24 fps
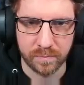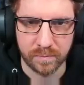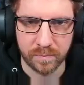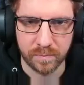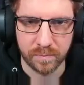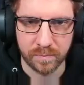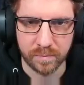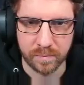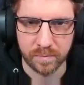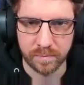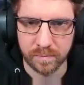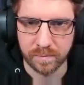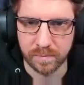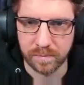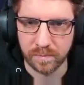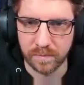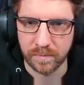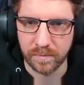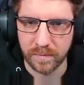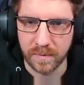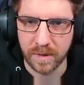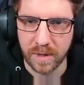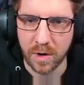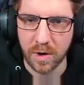team CC
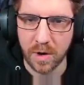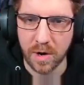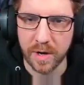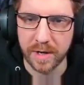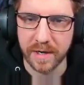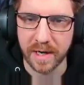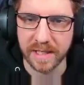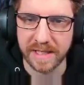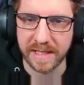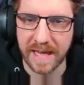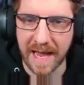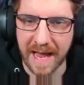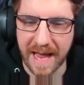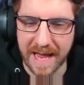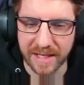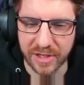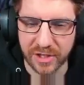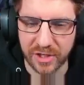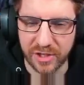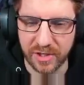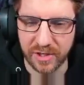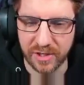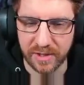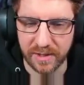immunity, and the
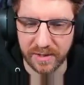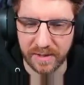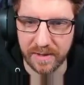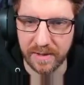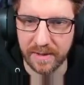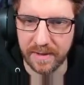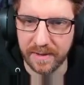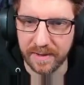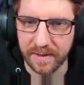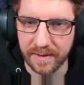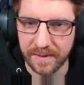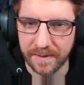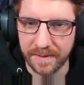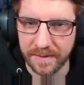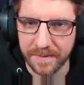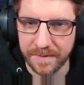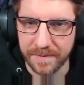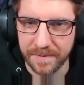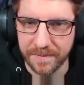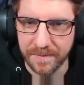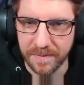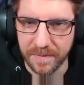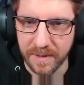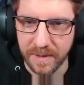Warlord also
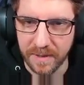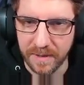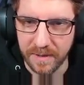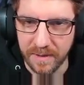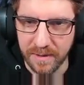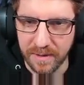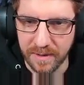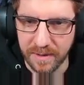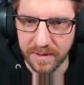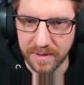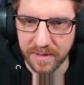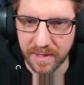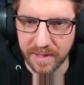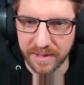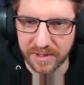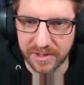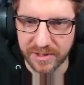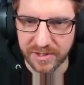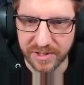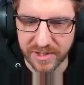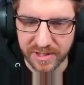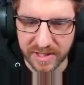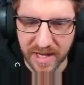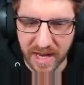has a self all
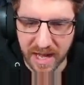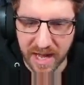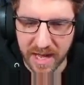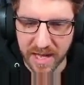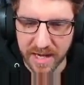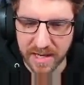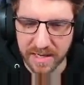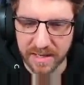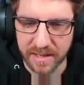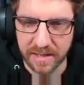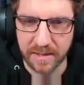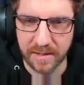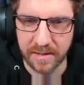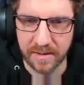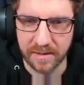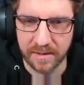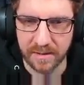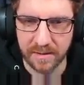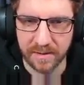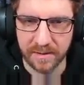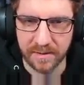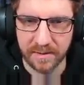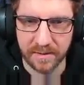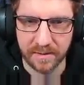immunity buff as
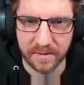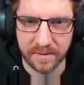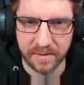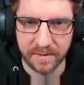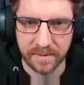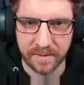well, but